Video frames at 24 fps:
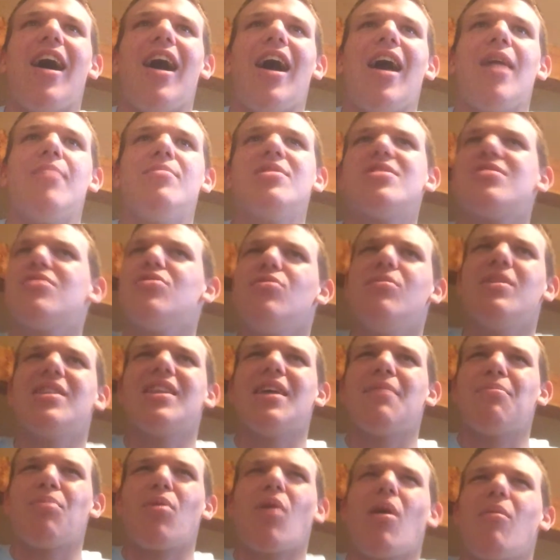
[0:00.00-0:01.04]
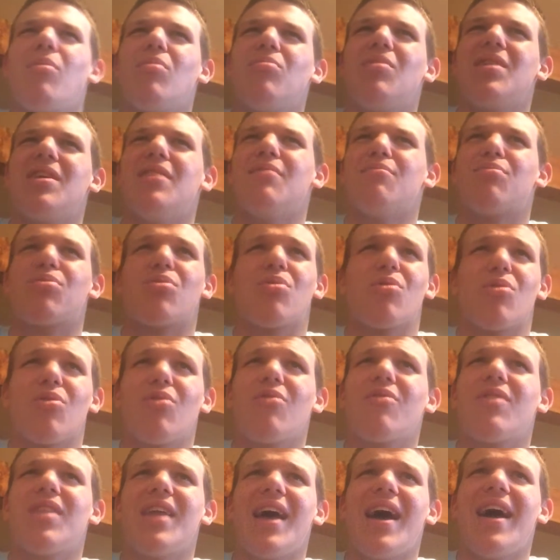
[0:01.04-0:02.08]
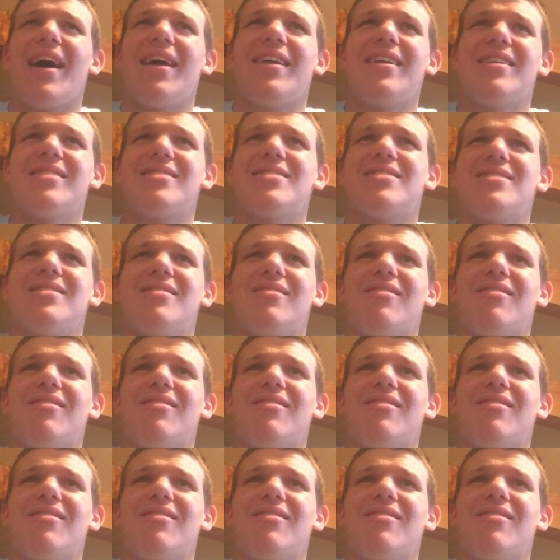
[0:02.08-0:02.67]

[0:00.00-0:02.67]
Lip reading: I'm assuming they probably improved that,